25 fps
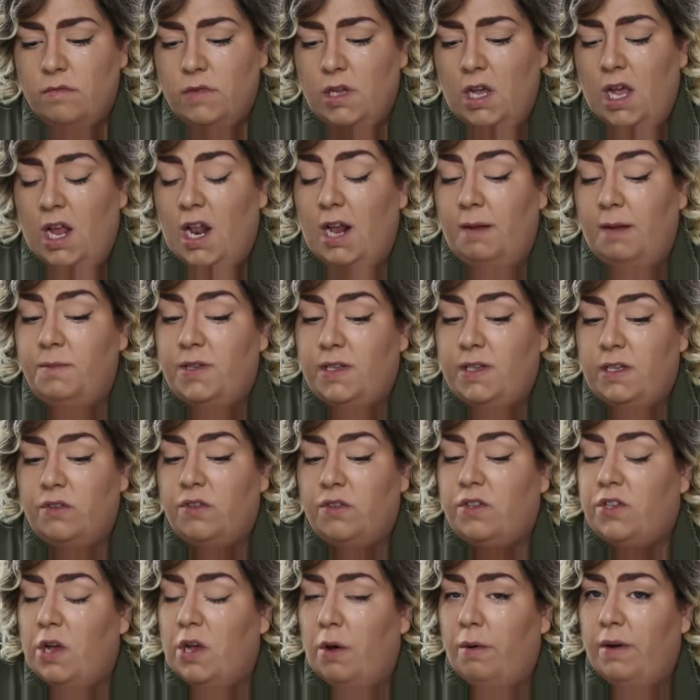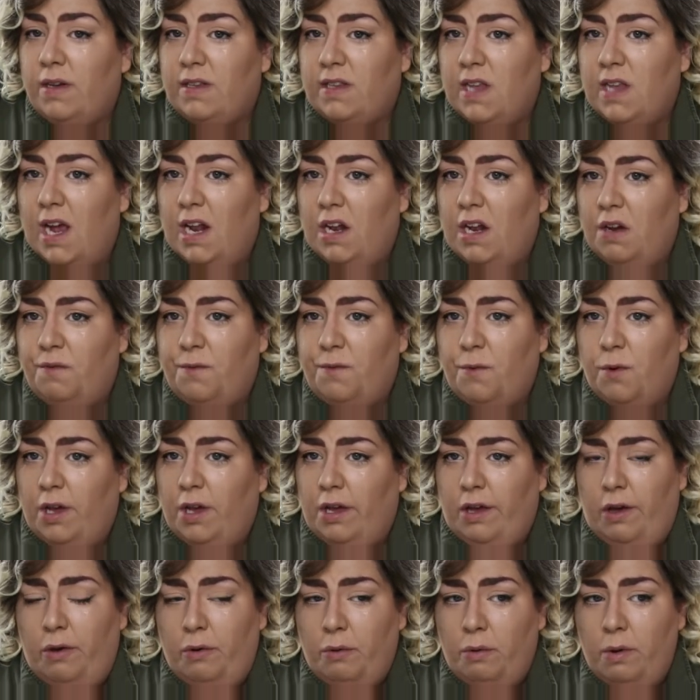And I'm still so excited for
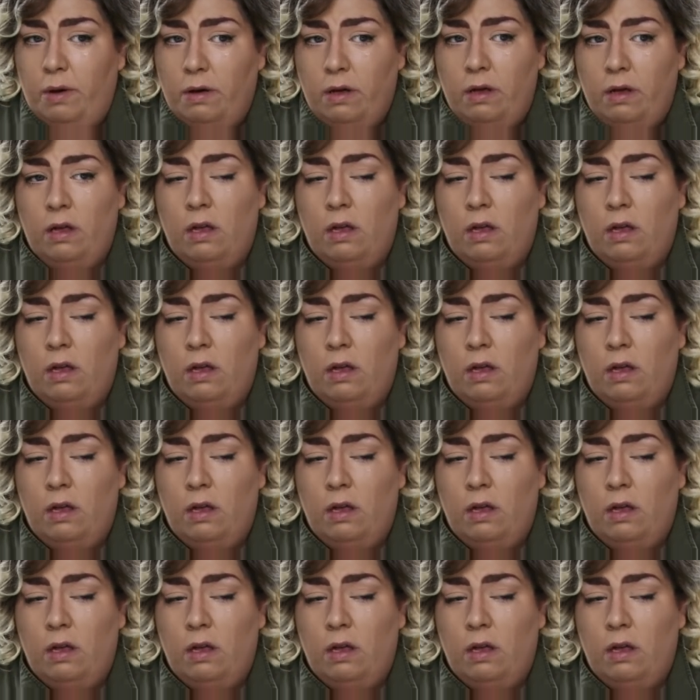you.